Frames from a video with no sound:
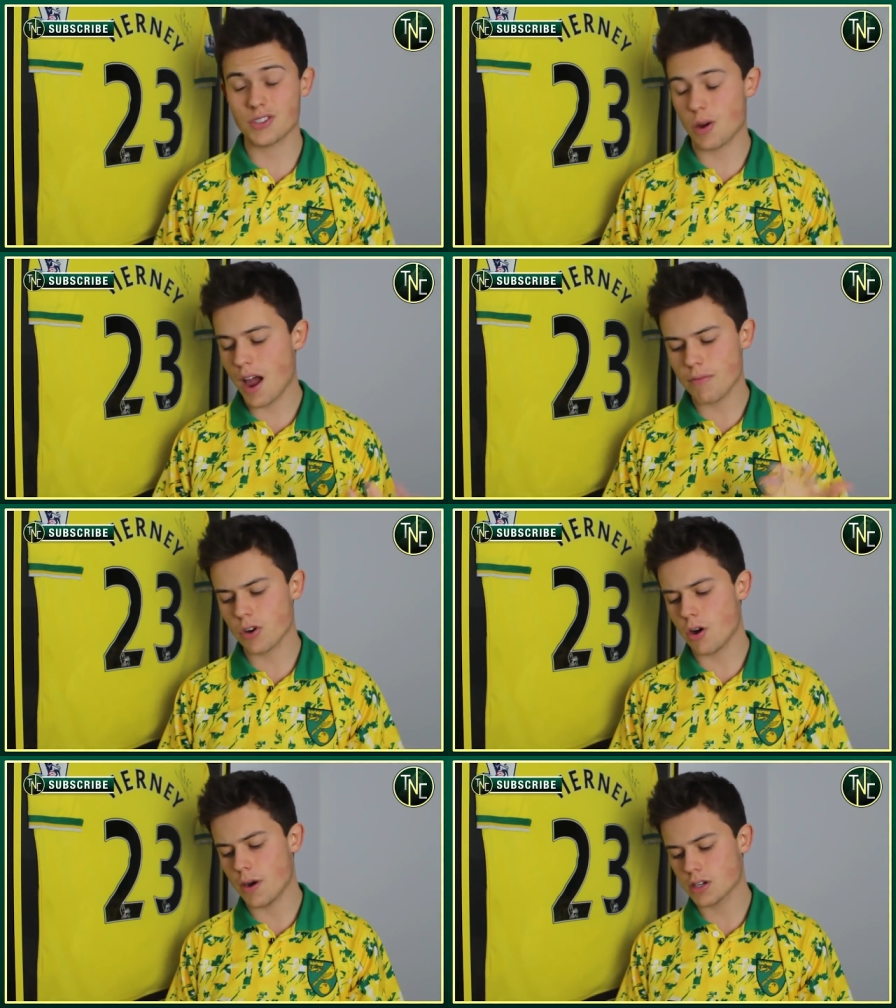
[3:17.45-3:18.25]
So I haven't
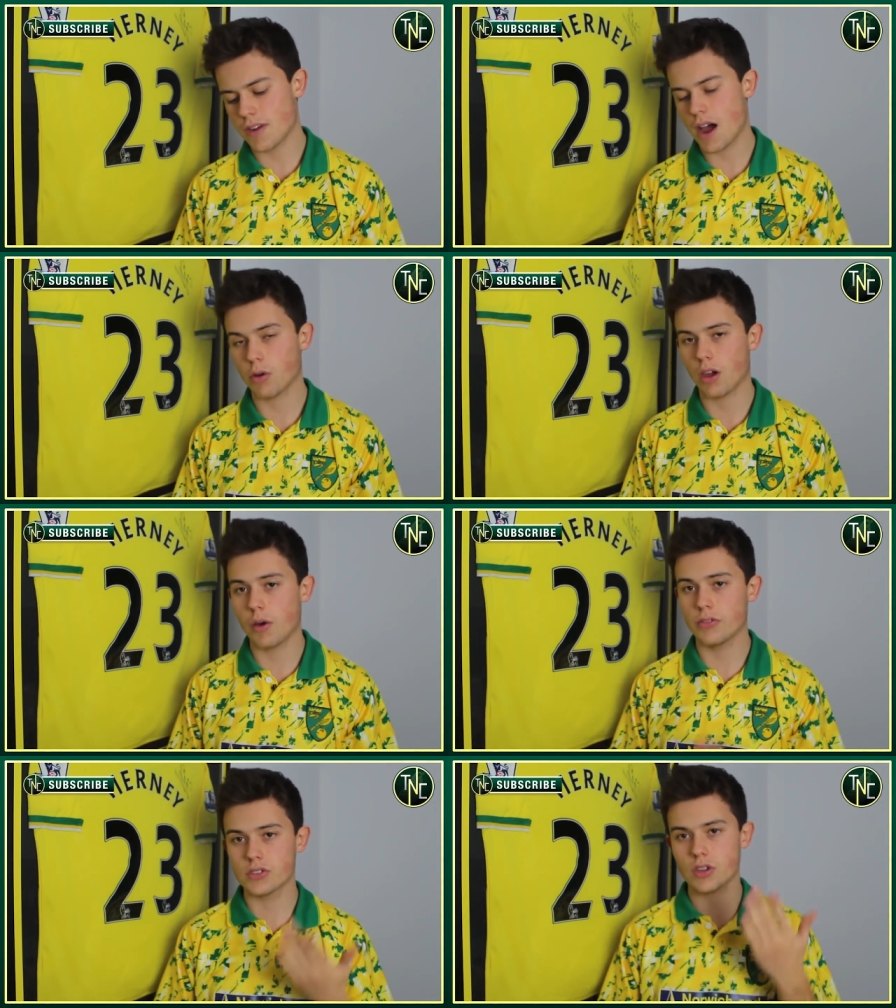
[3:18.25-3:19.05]
got much of an
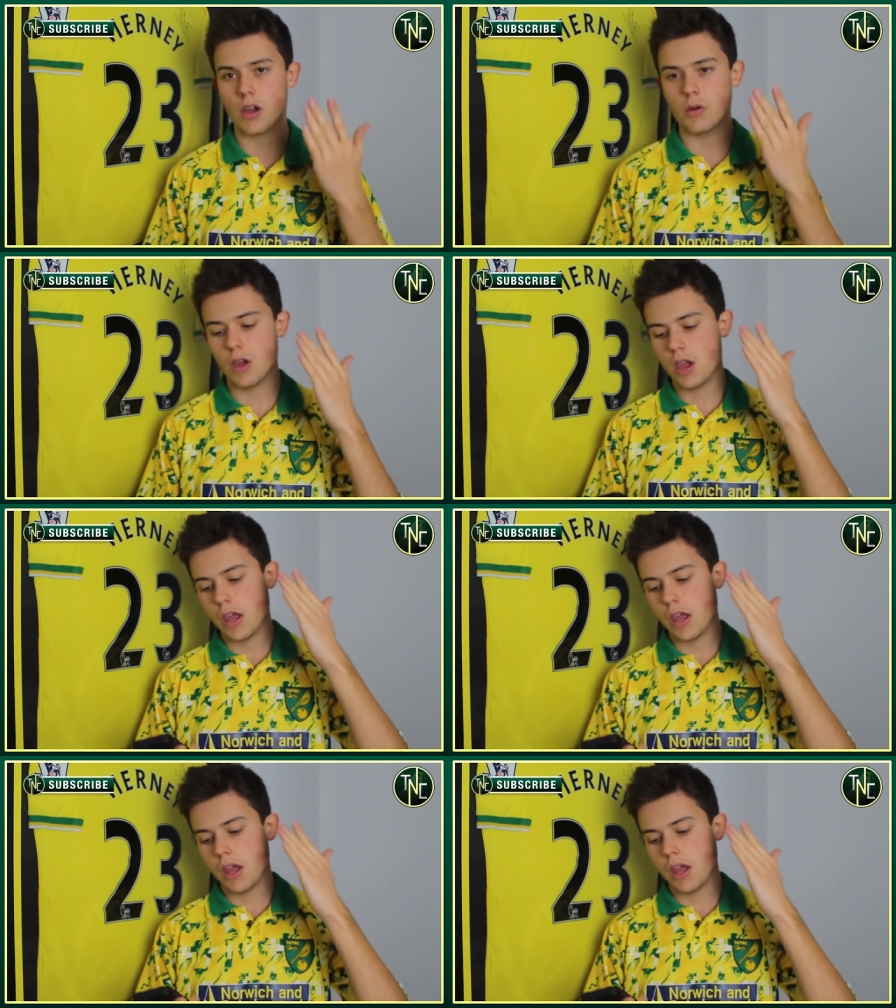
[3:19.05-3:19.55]
outgoing. So,